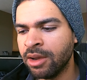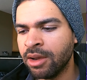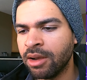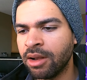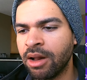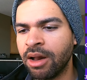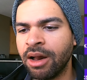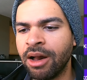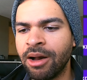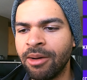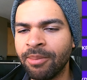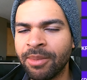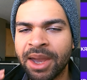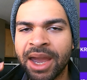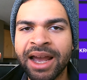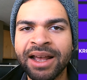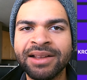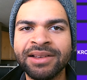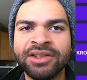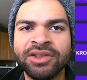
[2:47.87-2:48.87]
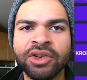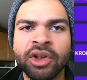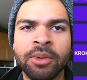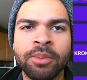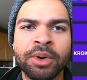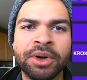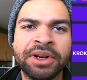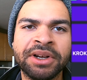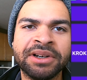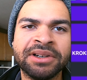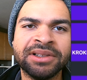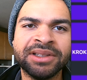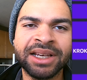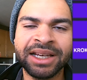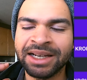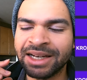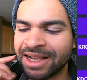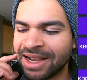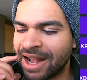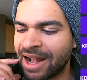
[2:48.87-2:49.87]
as solopreneurs,
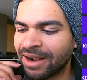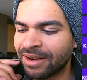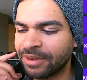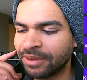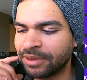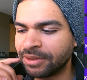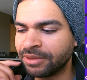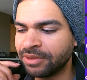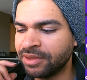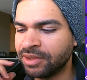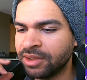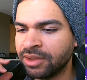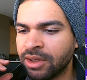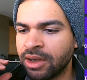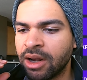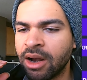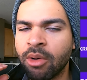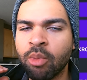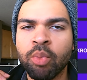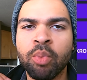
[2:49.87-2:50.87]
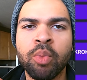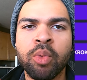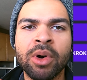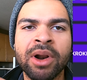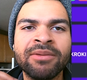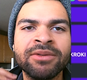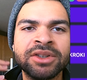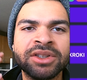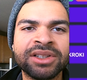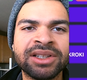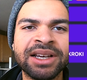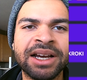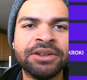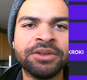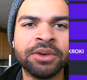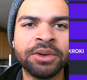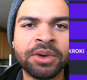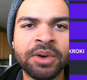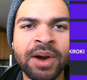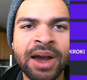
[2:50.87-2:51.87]
indie hackers, whatever
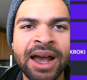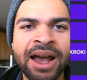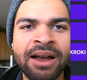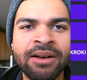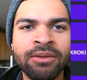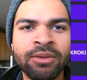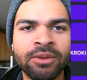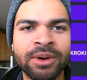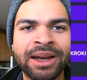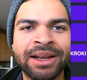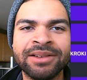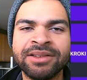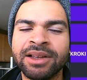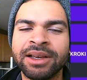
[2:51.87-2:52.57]
schedule you have, right?